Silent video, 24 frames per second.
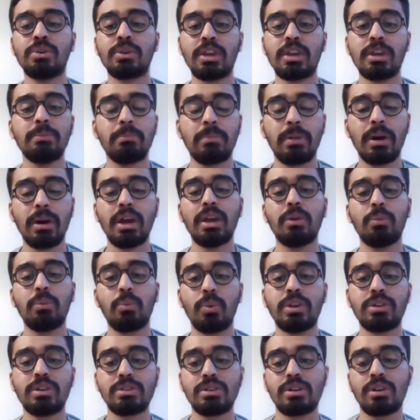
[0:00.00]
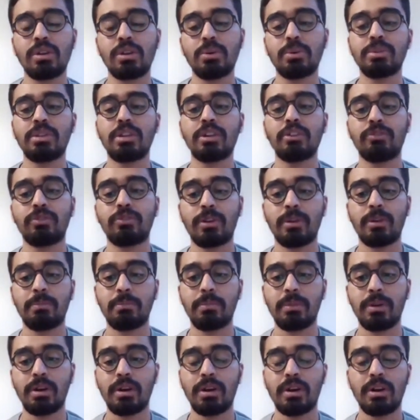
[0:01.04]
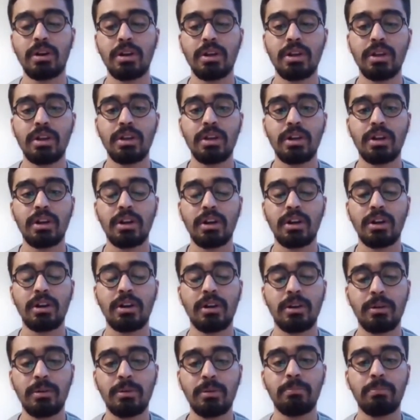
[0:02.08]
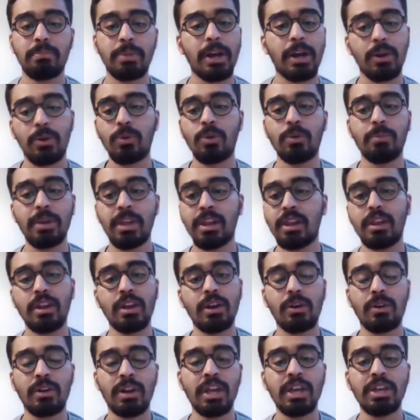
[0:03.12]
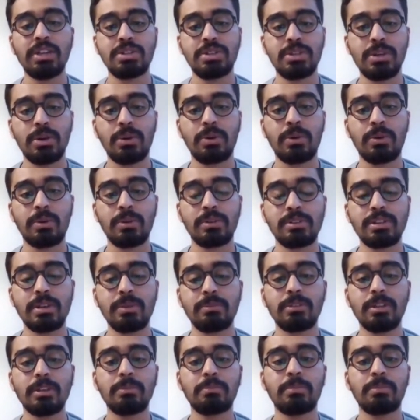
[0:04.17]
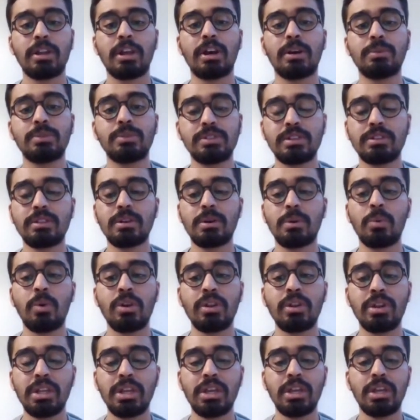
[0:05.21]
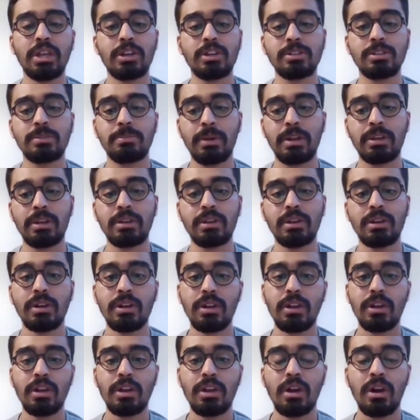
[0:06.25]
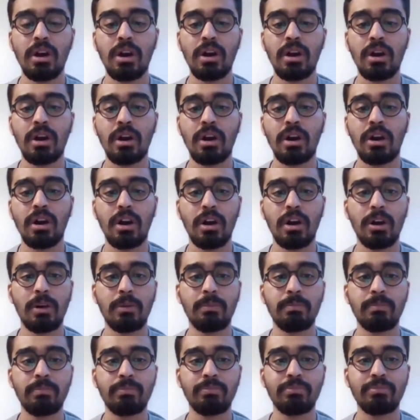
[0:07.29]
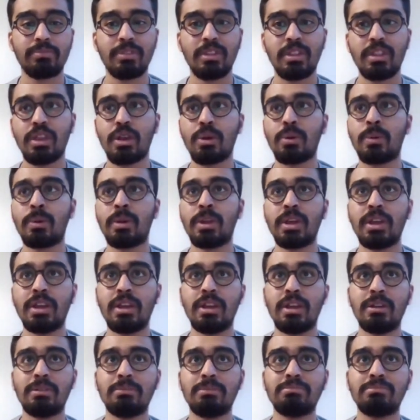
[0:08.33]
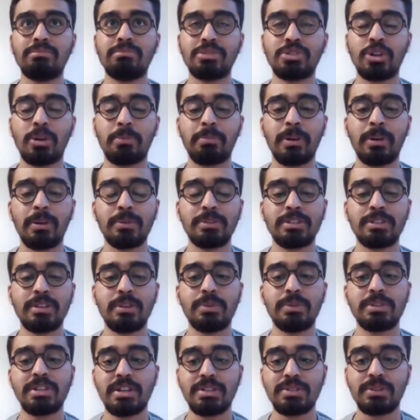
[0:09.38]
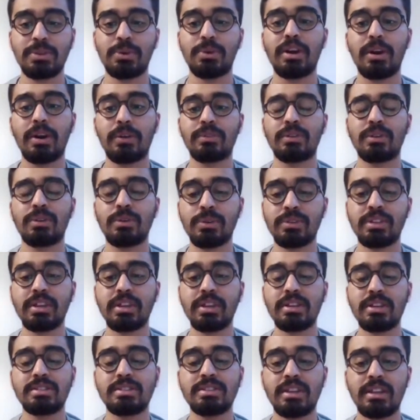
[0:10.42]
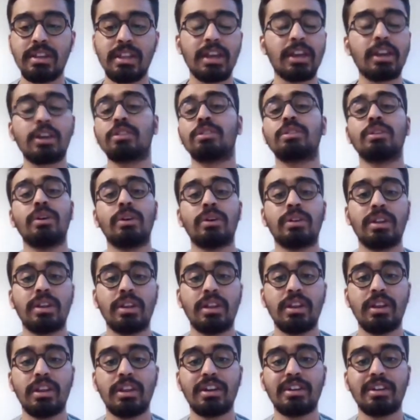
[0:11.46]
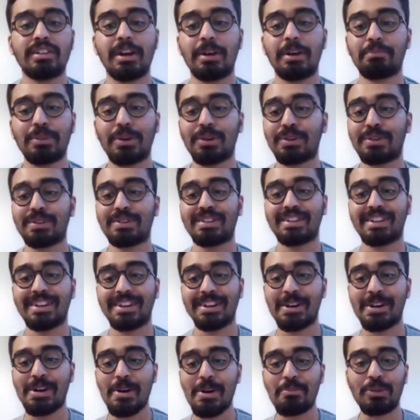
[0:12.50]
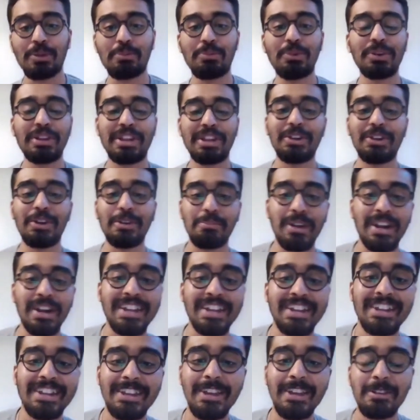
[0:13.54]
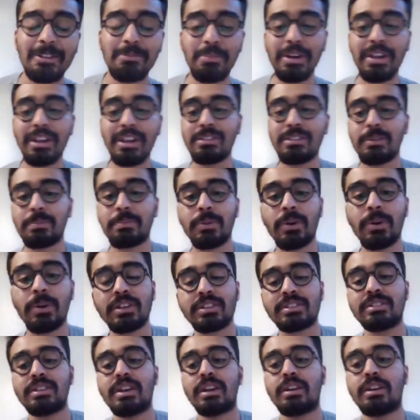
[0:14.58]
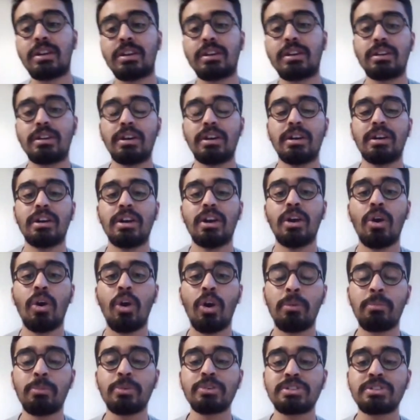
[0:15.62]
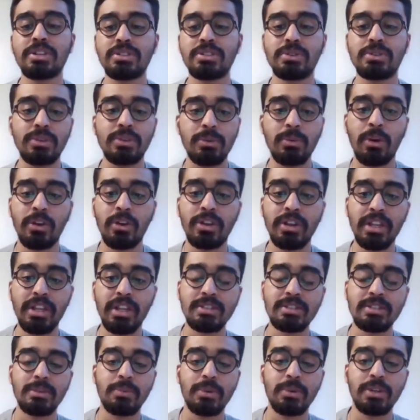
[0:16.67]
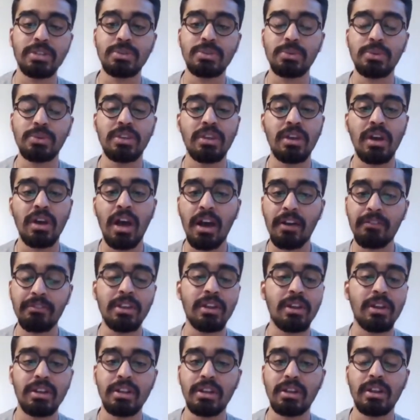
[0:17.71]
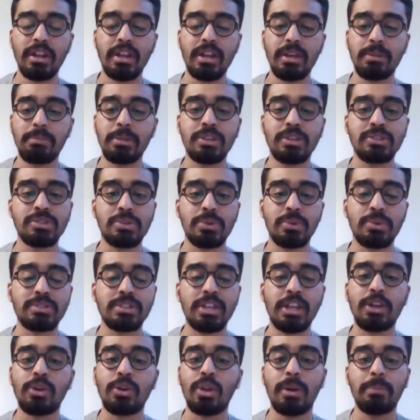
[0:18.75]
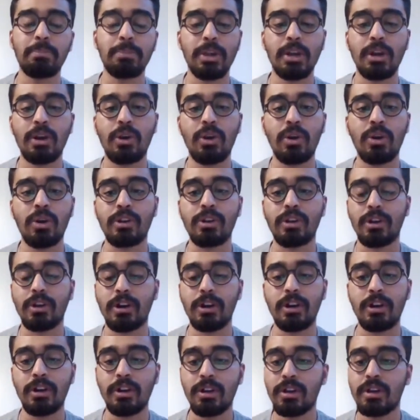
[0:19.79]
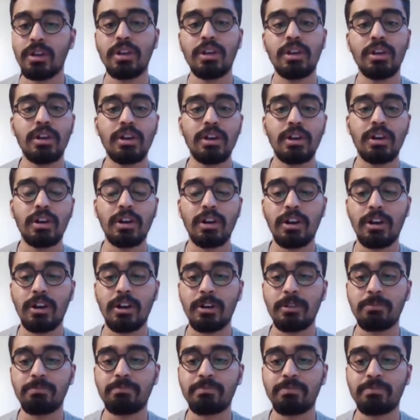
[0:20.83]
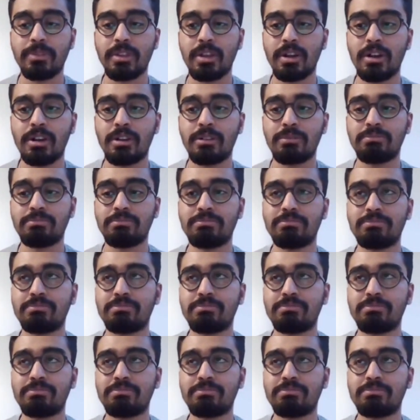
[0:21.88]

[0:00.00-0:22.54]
you can buy winter clothing from uh, uh, back home, India or Asia or something, but I would say the quality here is better. Um, the only shop I would say which has good outer clothing is Decathlon in India. I'm not mm. uh, promoting or marketing it, but the right. products there are uh, almost as good quality as the ones you have here in like big stores like Columbia or uh, um, uh,